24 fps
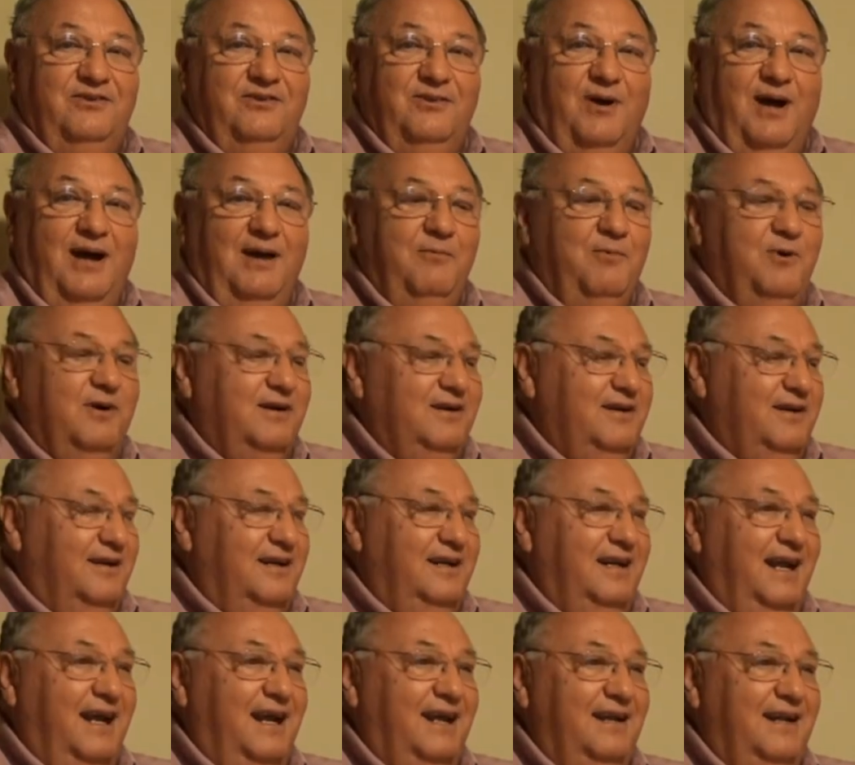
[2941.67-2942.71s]
So I worked
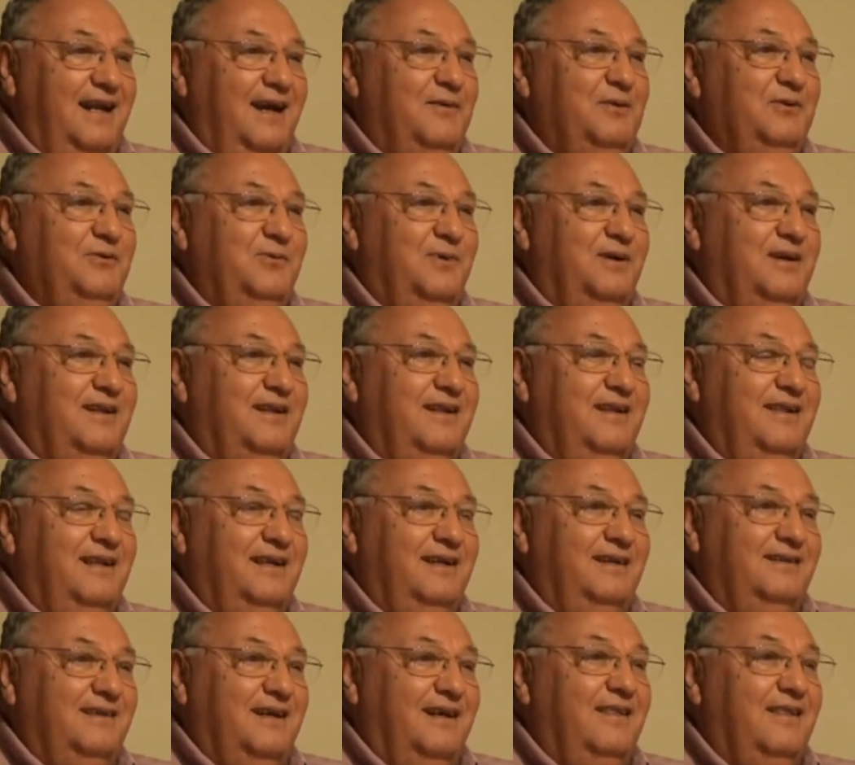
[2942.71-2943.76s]
on that. That was one of the
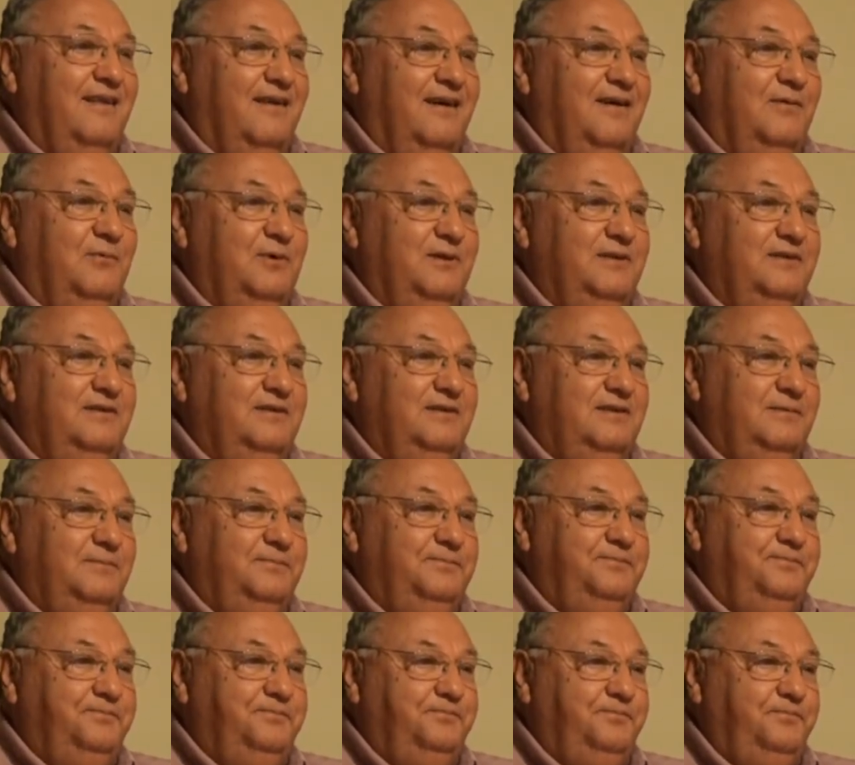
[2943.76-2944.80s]
things I thought was
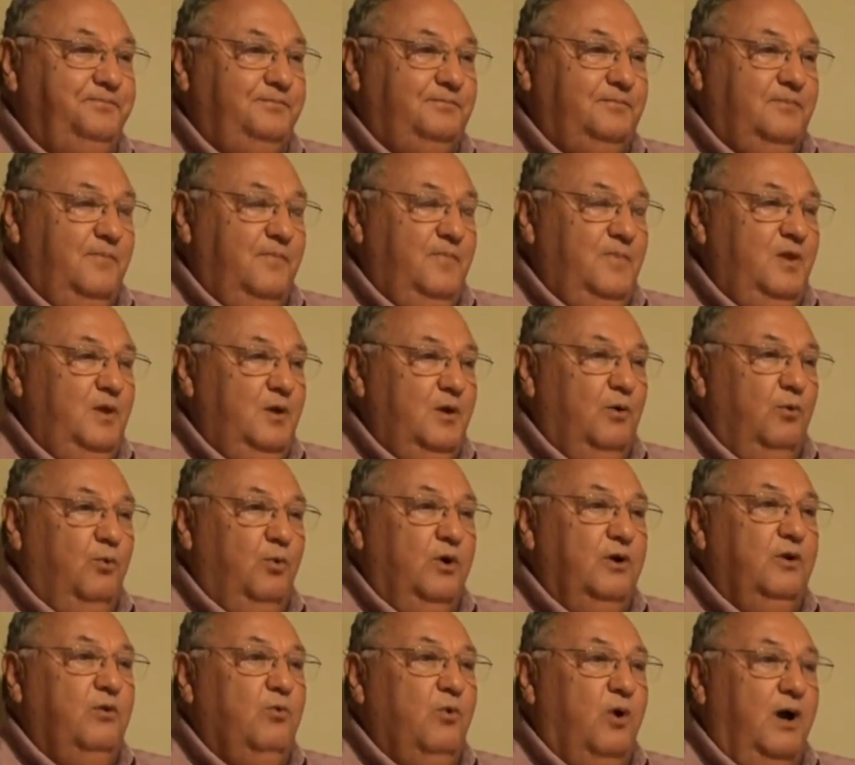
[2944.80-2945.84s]

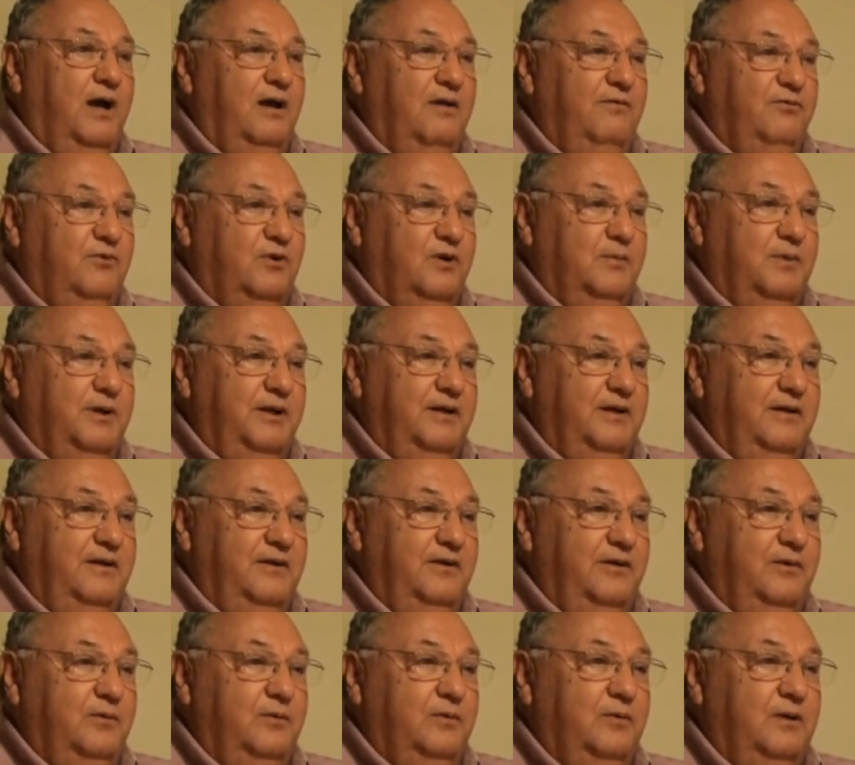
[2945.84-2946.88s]
worthwhile for me to
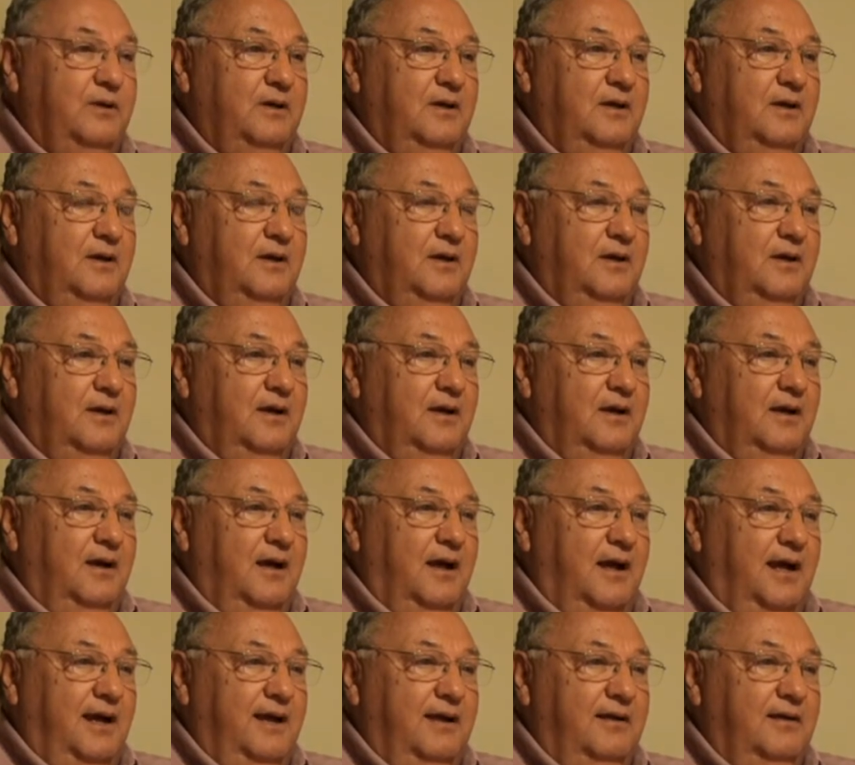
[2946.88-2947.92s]
do.
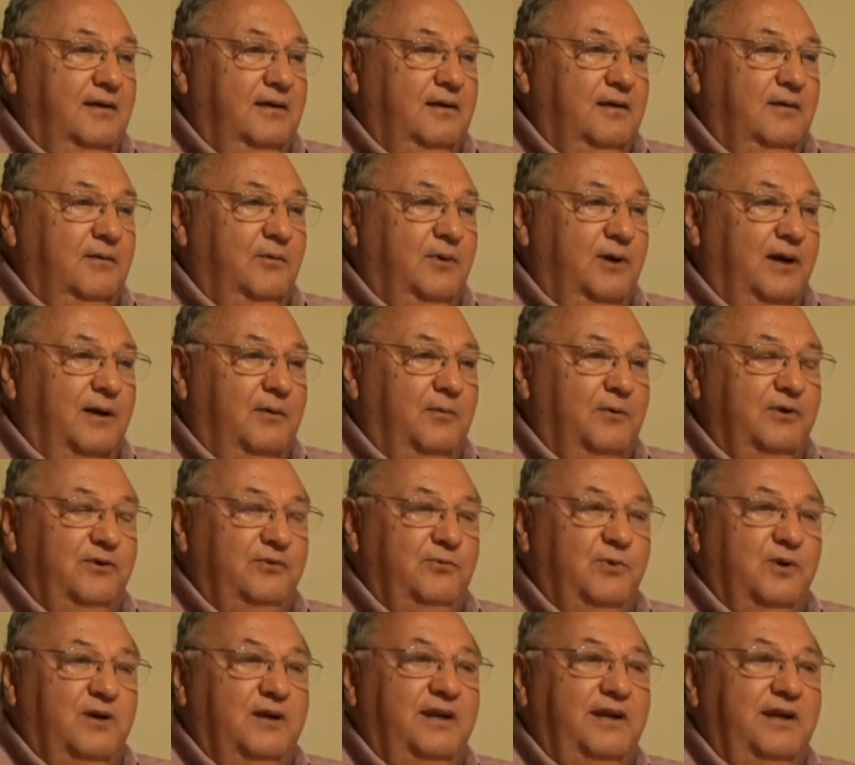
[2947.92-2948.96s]
I when I was
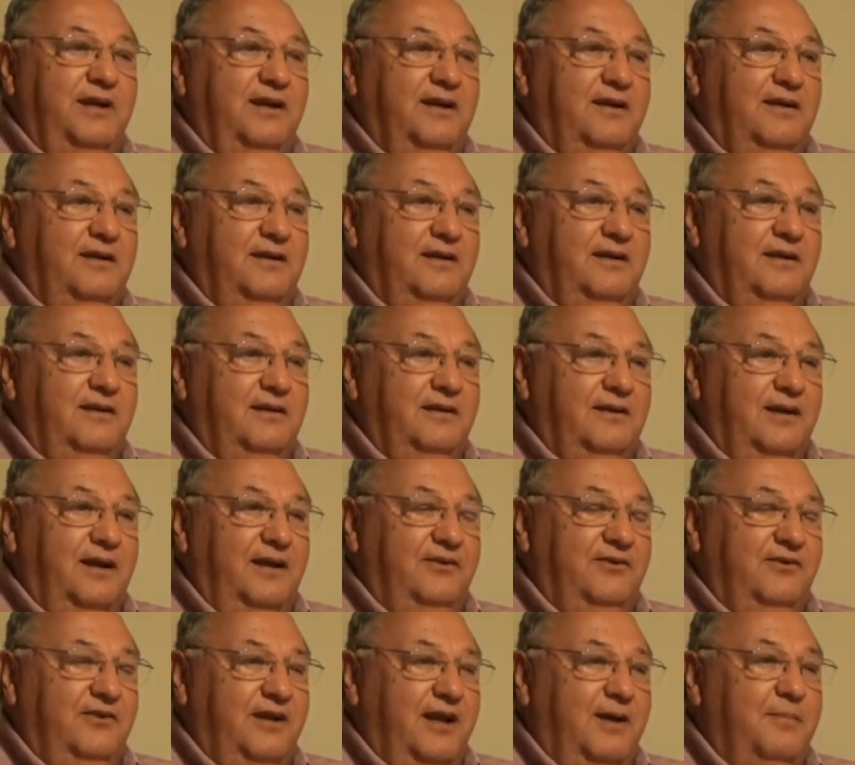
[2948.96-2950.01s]
working on
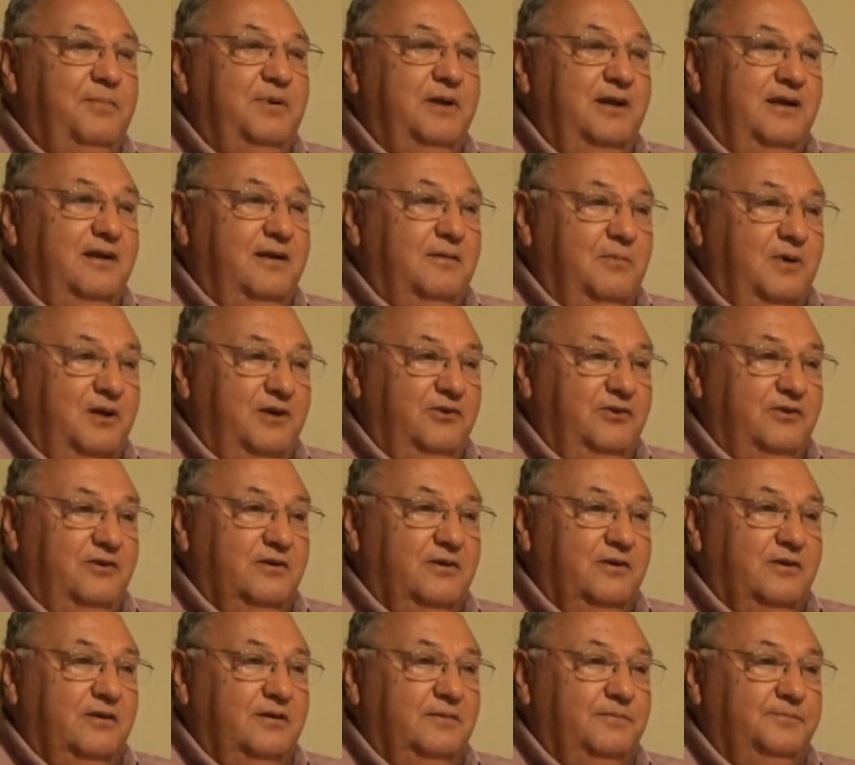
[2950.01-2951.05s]
as deputy
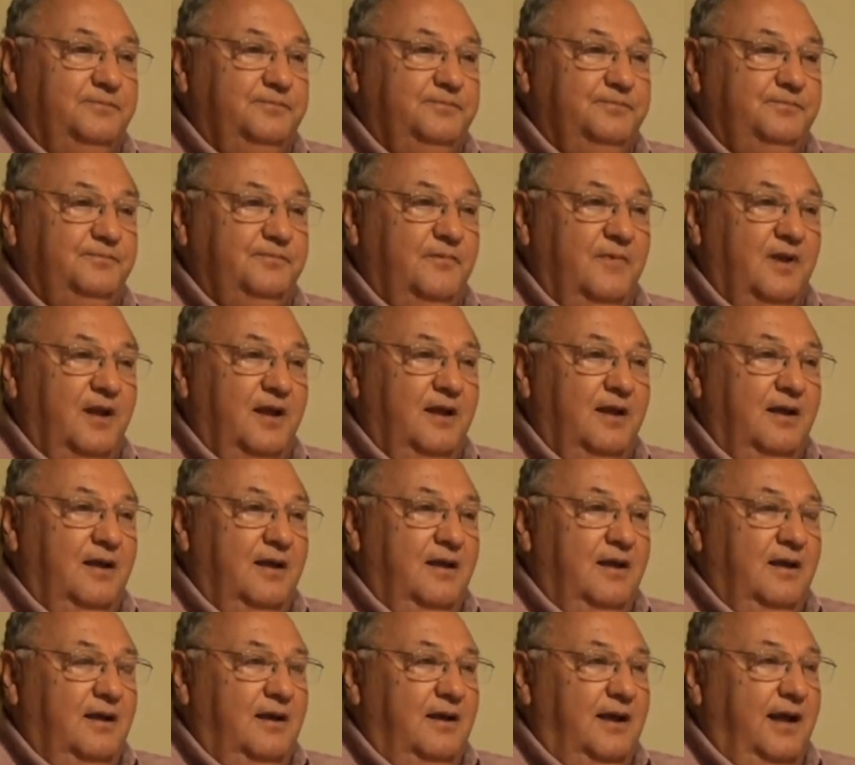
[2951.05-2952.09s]
commissioner
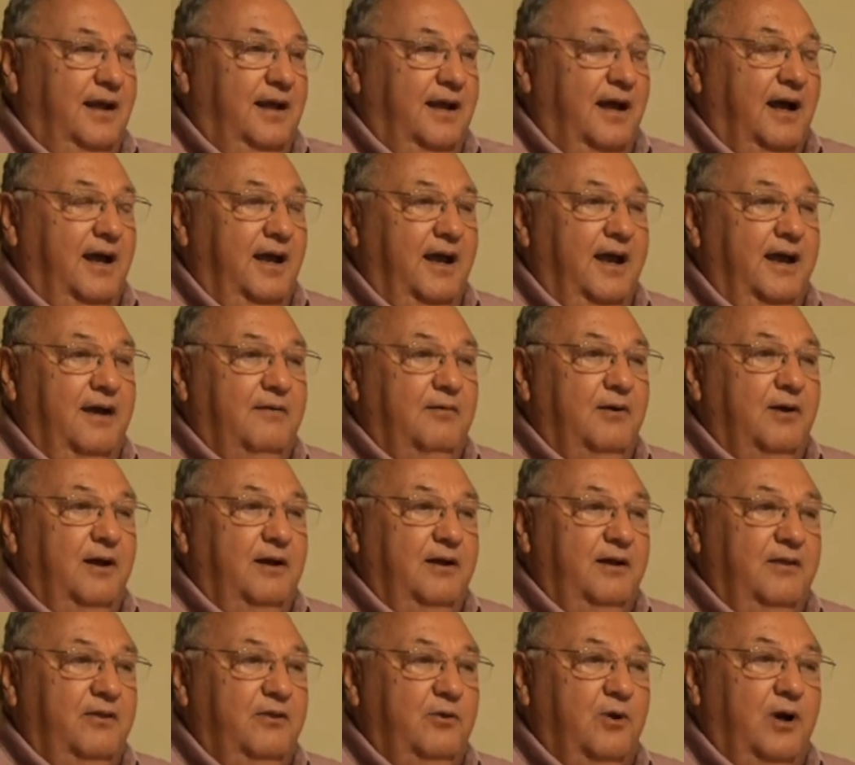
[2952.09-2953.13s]
at IAF
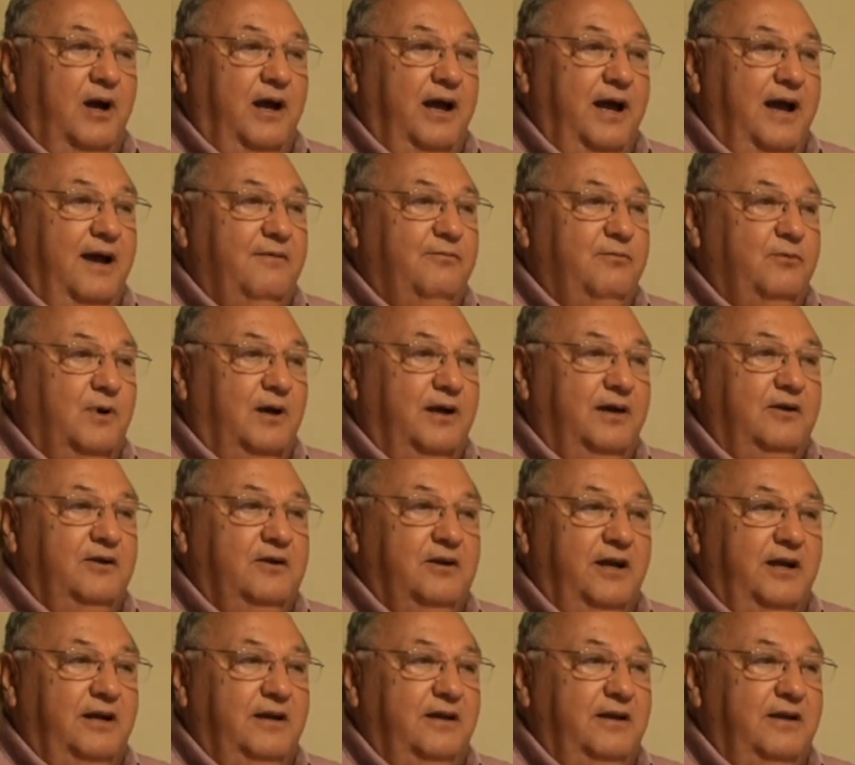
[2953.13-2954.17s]
uh, through IAF, I
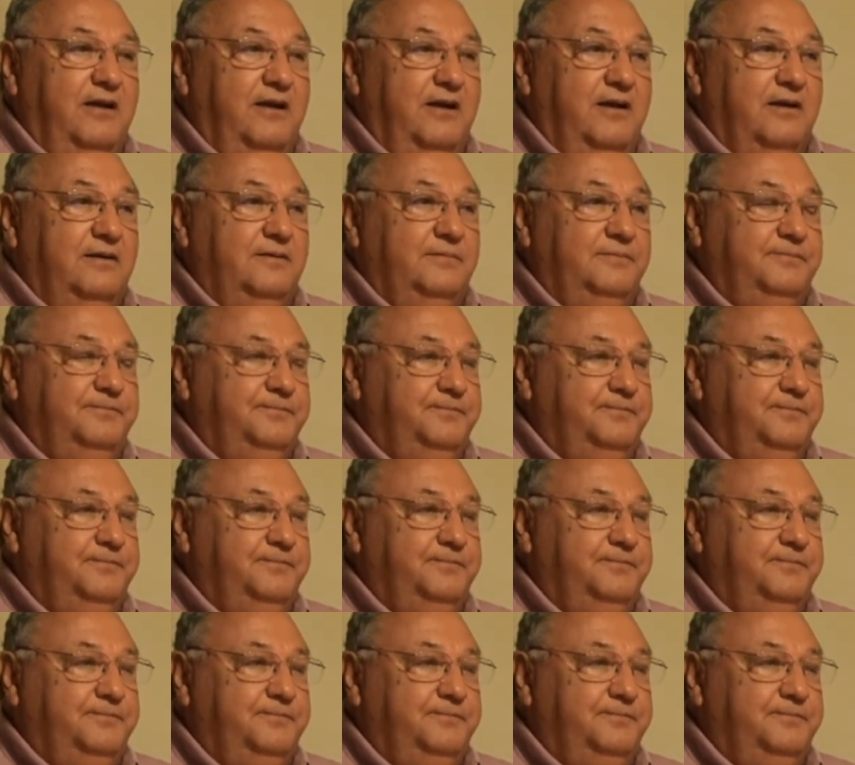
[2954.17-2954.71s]
created the,